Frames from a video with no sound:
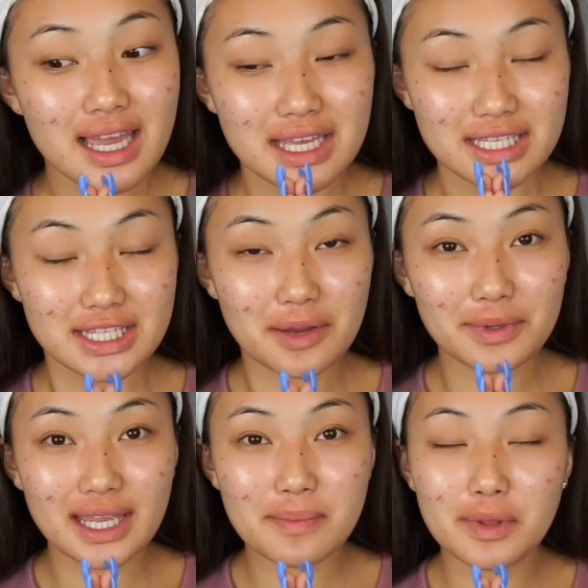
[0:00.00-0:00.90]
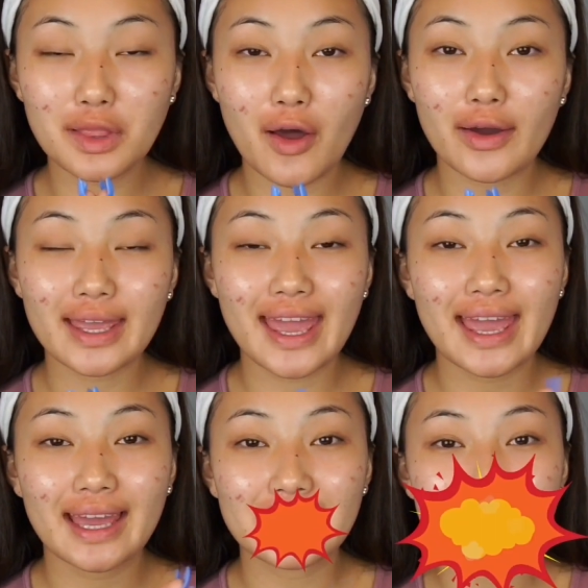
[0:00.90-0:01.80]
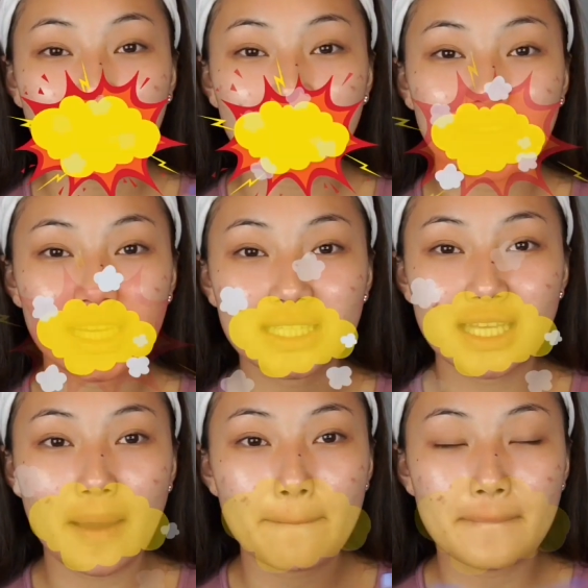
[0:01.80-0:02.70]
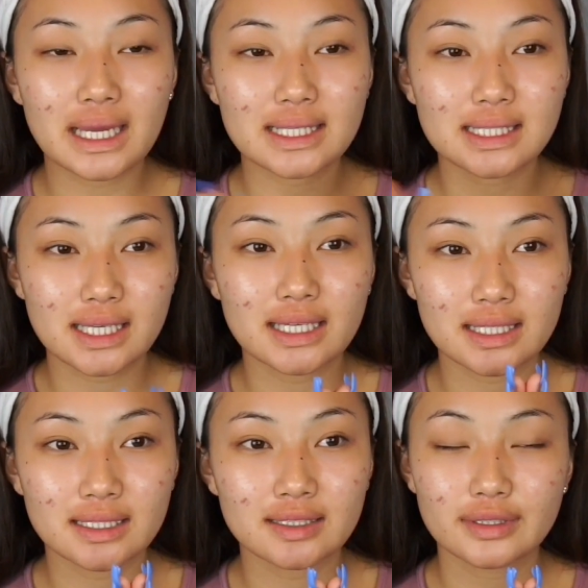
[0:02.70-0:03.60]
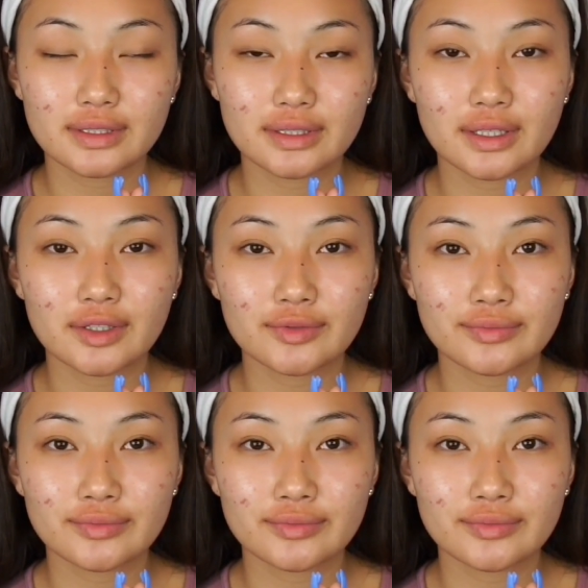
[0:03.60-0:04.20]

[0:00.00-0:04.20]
summer came along and up my skin, so